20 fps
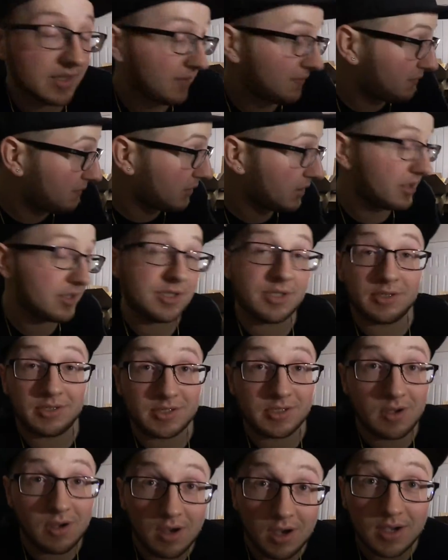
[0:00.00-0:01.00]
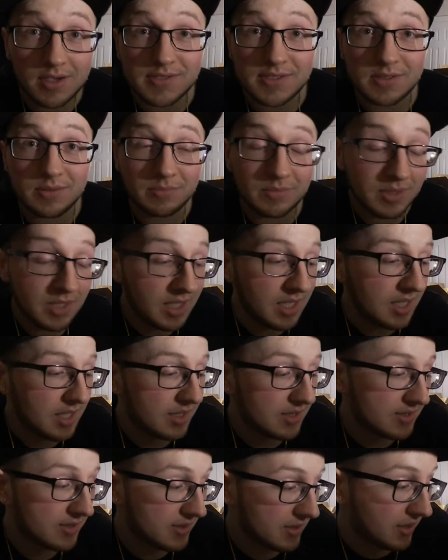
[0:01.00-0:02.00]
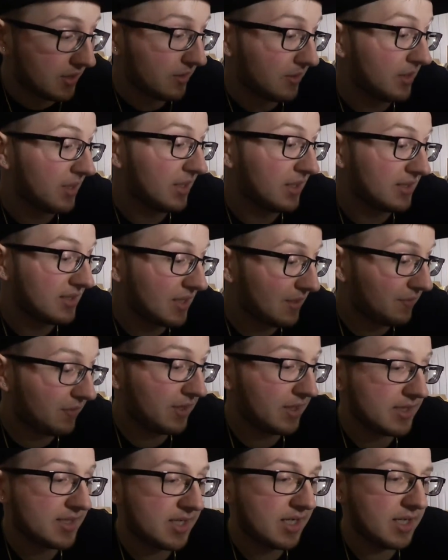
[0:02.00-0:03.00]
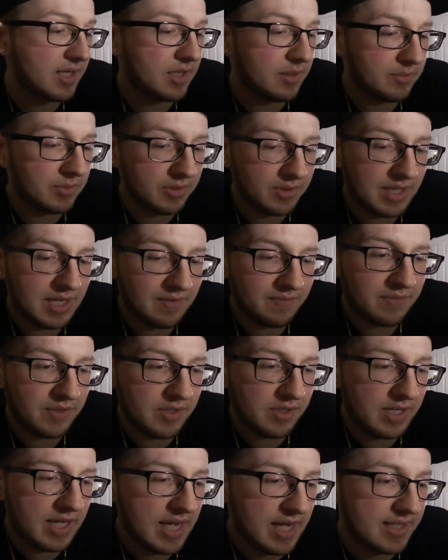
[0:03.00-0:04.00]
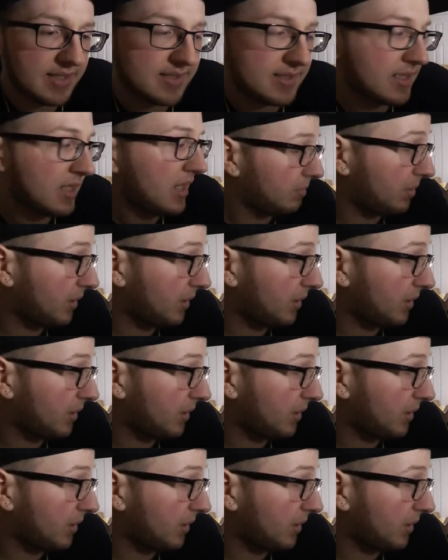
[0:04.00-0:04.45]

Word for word: The footage looks awesome, so definitely excited to upload that for you guys.